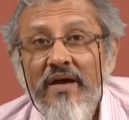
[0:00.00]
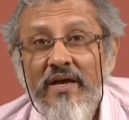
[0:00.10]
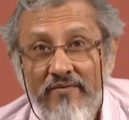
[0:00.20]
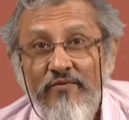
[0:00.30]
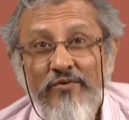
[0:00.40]

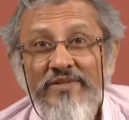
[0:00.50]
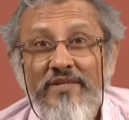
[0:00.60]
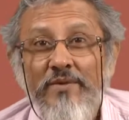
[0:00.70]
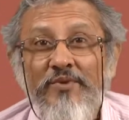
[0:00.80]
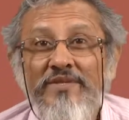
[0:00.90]
I have not
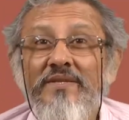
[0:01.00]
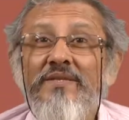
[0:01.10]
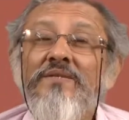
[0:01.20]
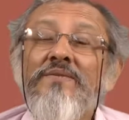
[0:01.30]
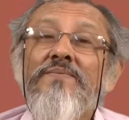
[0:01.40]
seen the
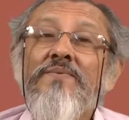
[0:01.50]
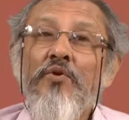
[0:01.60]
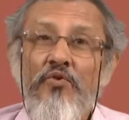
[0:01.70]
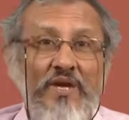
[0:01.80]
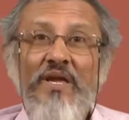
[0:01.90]
presidents,
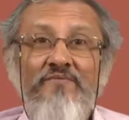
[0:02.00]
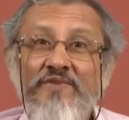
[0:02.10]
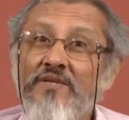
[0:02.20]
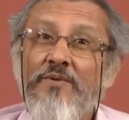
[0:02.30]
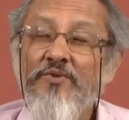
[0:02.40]
or I have
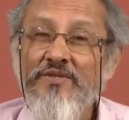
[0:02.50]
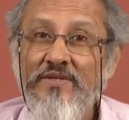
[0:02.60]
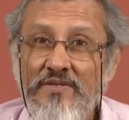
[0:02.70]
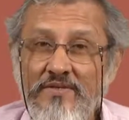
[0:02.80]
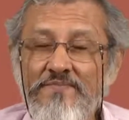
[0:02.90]
seen the
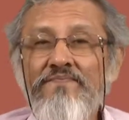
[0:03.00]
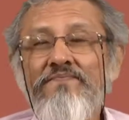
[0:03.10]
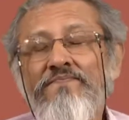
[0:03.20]
presidents.